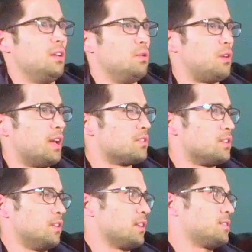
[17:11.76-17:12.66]
who cares
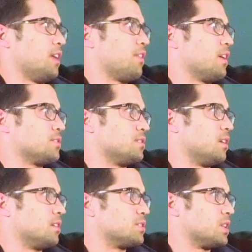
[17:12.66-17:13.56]
that you lost ten thousand
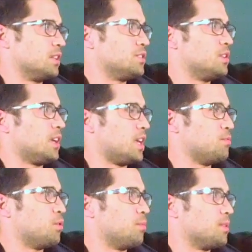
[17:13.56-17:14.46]
dollars? At least you didn't
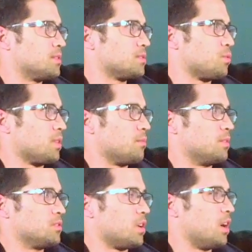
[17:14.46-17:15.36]
keep doing business with them
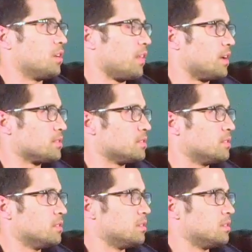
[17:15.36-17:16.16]
and lose a hundred thousand.